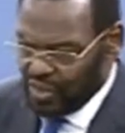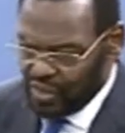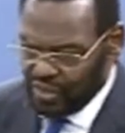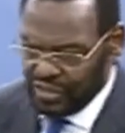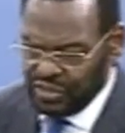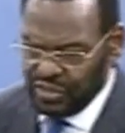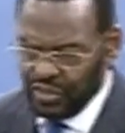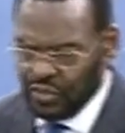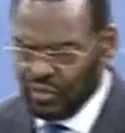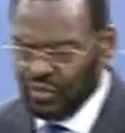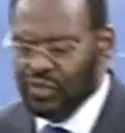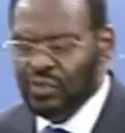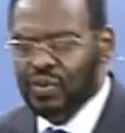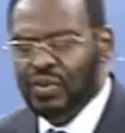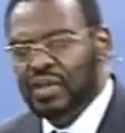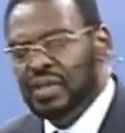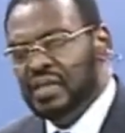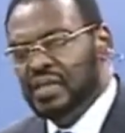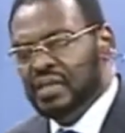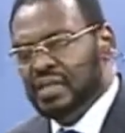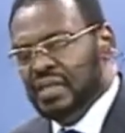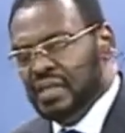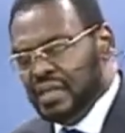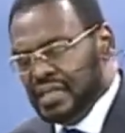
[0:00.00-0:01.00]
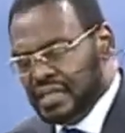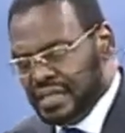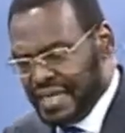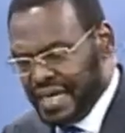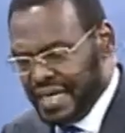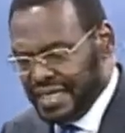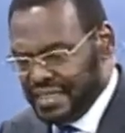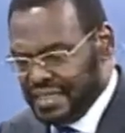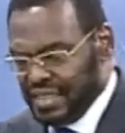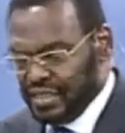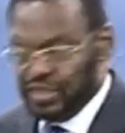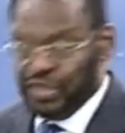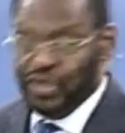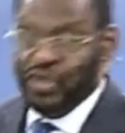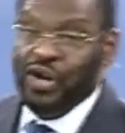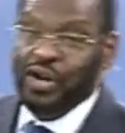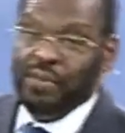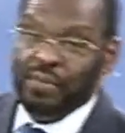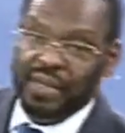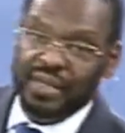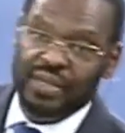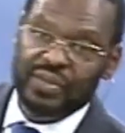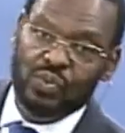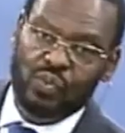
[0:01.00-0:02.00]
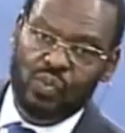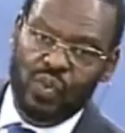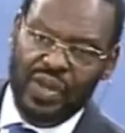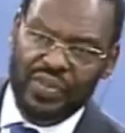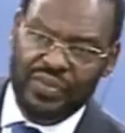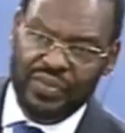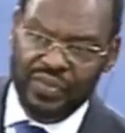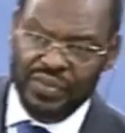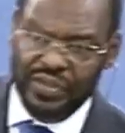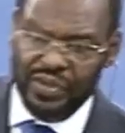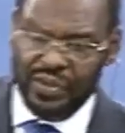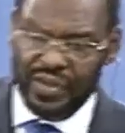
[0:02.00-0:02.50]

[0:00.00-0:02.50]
where you can determine whether